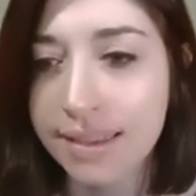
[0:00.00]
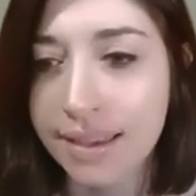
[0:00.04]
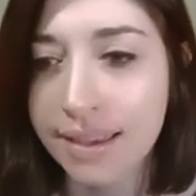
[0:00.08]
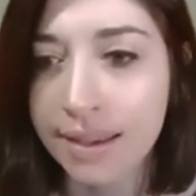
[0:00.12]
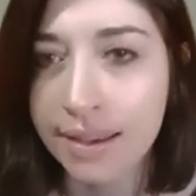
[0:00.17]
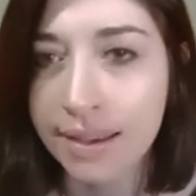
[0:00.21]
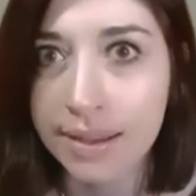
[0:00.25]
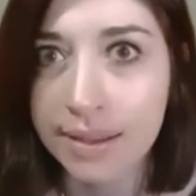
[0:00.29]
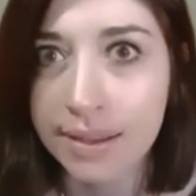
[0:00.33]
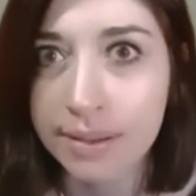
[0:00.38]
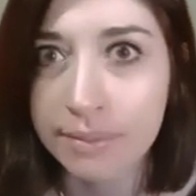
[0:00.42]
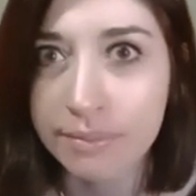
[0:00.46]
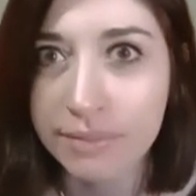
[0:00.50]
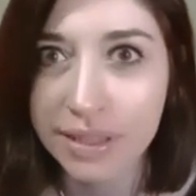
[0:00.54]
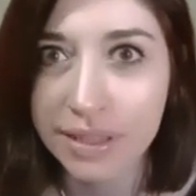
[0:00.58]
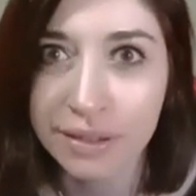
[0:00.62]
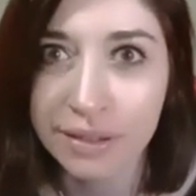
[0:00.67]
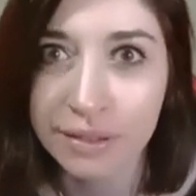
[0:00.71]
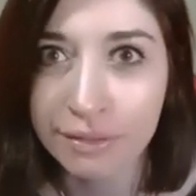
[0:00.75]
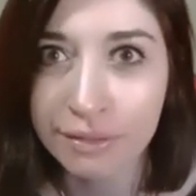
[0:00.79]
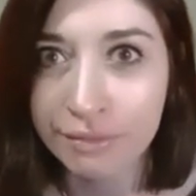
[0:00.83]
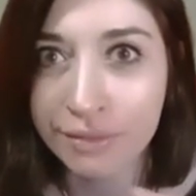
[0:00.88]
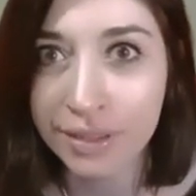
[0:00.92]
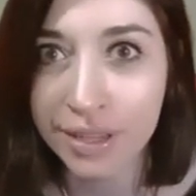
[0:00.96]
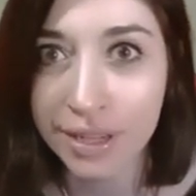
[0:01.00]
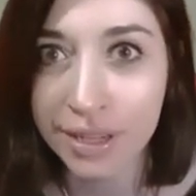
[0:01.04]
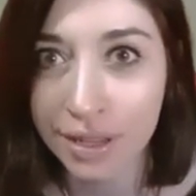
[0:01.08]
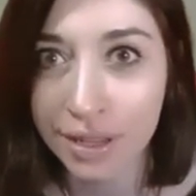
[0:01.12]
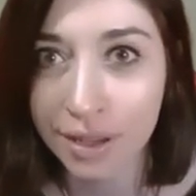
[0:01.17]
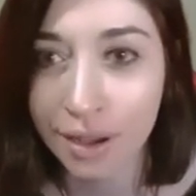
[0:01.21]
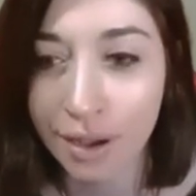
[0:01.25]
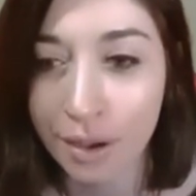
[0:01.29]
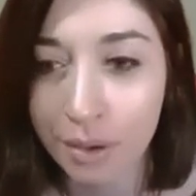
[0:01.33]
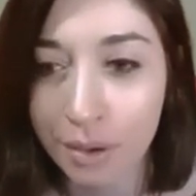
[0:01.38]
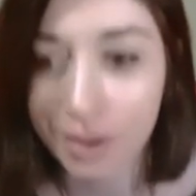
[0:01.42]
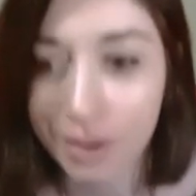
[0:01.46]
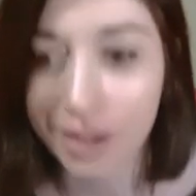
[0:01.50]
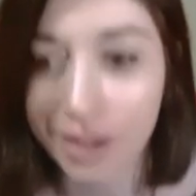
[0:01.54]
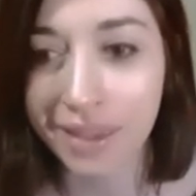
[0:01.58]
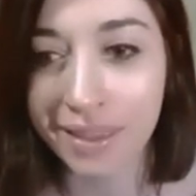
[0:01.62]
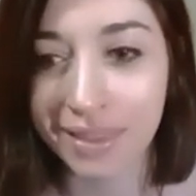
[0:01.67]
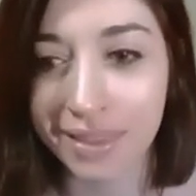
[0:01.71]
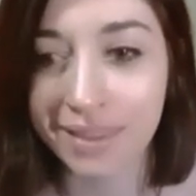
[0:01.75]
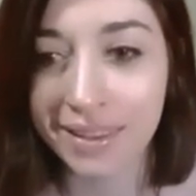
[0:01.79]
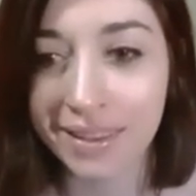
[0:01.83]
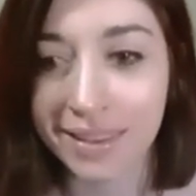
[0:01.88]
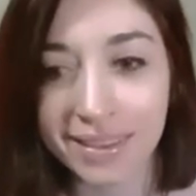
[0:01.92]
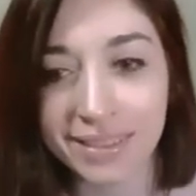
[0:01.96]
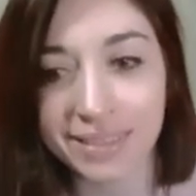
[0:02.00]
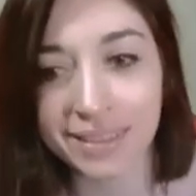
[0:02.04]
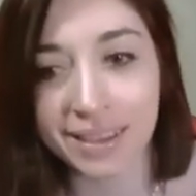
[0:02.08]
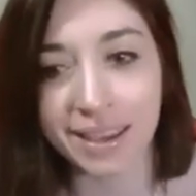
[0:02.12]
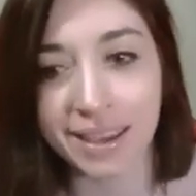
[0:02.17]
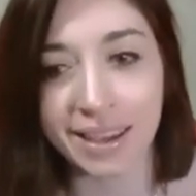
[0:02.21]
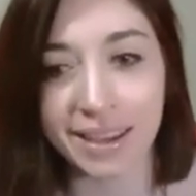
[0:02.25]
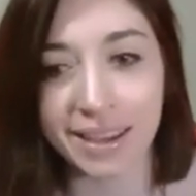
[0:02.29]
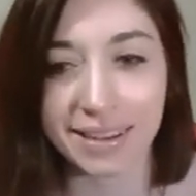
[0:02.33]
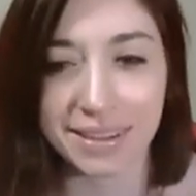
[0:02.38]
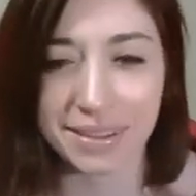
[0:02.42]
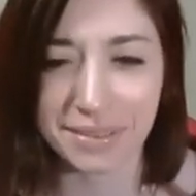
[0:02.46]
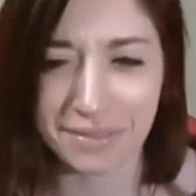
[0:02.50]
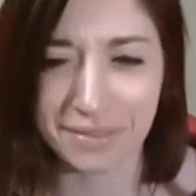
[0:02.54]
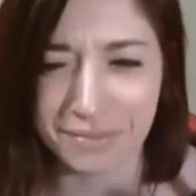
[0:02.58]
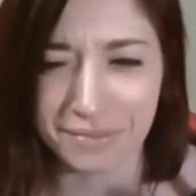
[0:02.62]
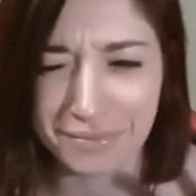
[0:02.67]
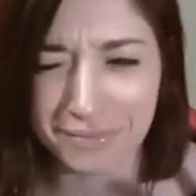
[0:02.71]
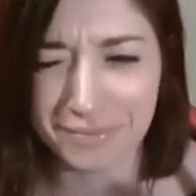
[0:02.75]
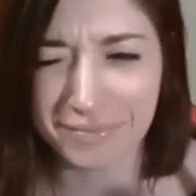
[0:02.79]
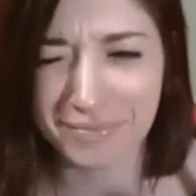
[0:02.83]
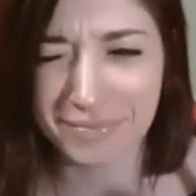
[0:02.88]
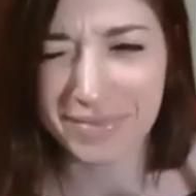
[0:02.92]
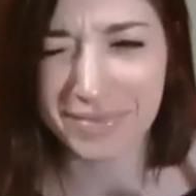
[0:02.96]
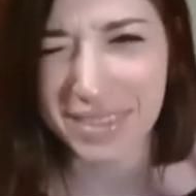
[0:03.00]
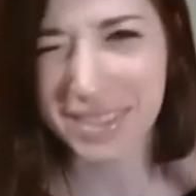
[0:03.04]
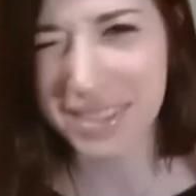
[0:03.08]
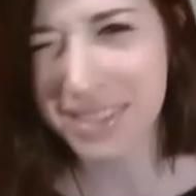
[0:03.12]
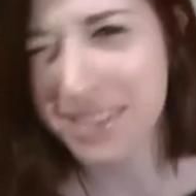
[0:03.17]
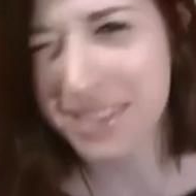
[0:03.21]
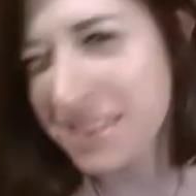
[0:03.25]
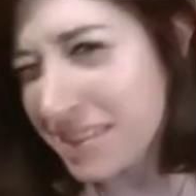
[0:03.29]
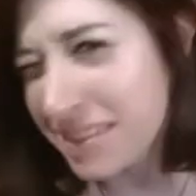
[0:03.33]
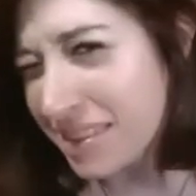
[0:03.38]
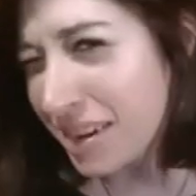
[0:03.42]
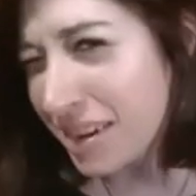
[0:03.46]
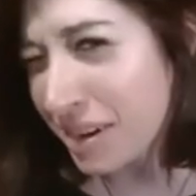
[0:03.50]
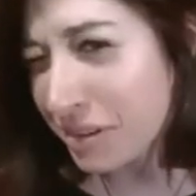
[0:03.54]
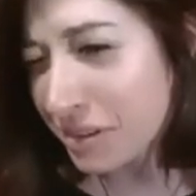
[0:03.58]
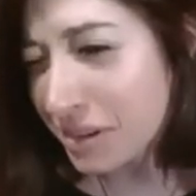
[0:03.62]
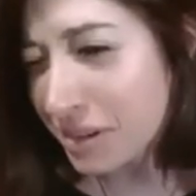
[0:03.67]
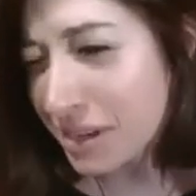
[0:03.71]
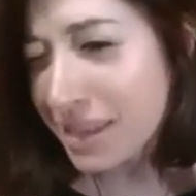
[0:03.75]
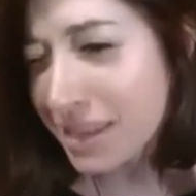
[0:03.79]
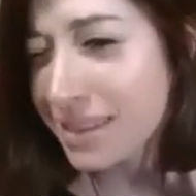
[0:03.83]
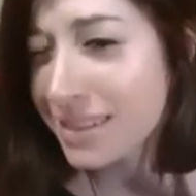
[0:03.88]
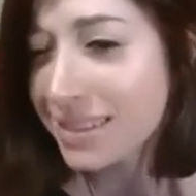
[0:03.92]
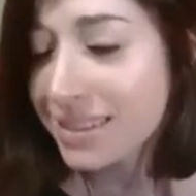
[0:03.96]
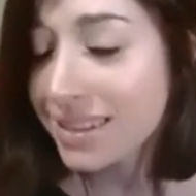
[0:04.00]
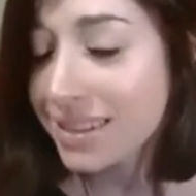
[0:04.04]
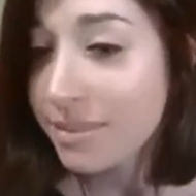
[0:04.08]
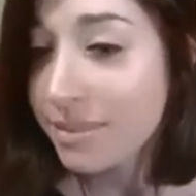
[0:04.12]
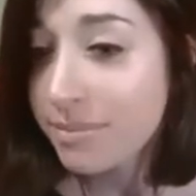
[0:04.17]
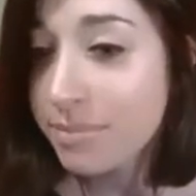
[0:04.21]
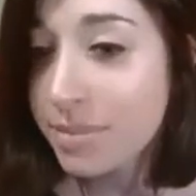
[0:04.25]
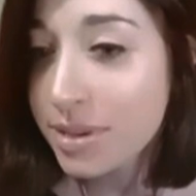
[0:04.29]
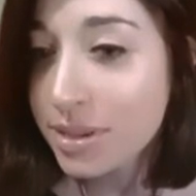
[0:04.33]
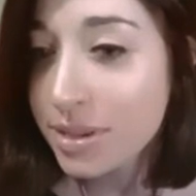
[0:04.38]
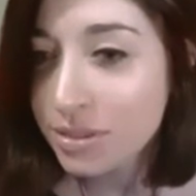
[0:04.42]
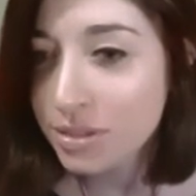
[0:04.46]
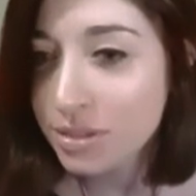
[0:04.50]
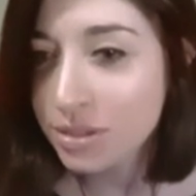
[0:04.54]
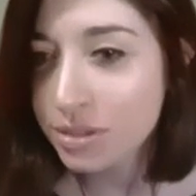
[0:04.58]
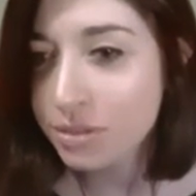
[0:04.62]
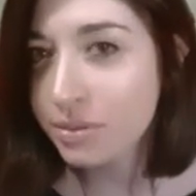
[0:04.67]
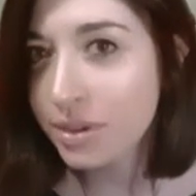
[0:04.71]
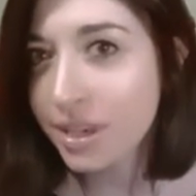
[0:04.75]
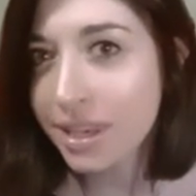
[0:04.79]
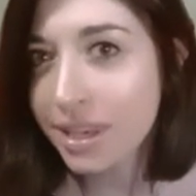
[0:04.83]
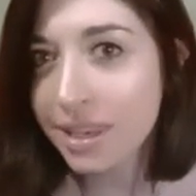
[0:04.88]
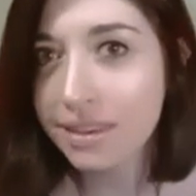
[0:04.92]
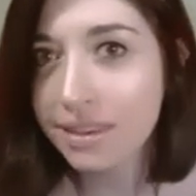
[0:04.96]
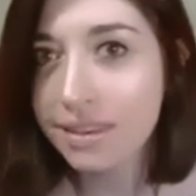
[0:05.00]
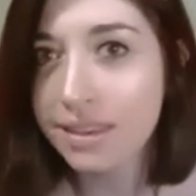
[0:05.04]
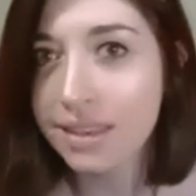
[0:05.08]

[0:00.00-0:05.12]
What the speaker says: little video in this kind of series I've been doing,